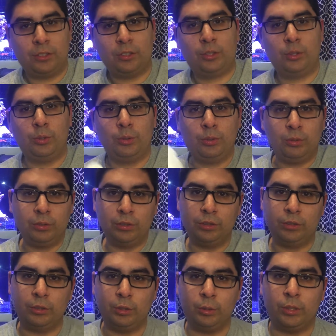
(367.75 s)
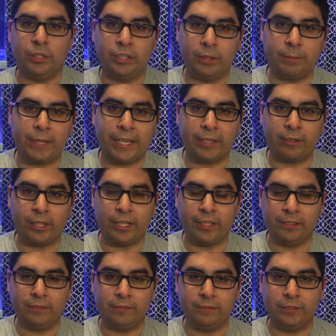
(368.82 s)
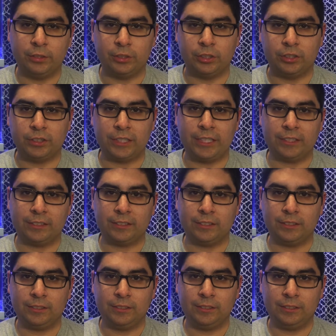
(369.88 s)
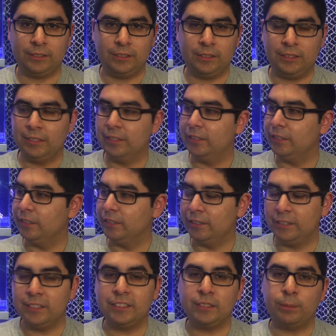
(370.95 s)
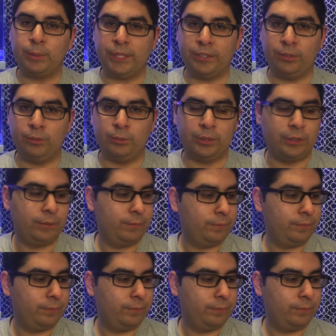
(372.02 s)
two 200 micron filter socks. This is a brand new one.